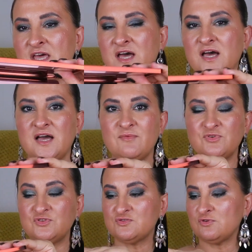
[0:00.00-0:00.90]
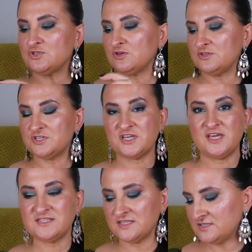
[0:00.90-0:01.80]
I'm going to swatch all the
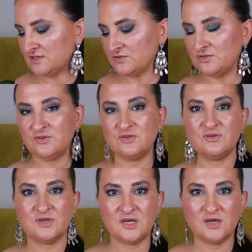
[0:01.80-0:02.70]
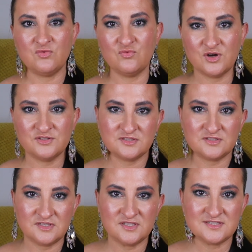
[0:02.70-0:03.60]
shades and tell you what
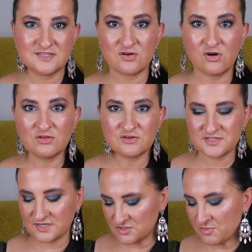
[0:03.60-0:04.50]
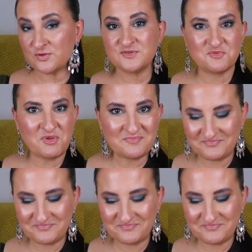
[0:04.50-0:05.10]
these colors are supposed to be.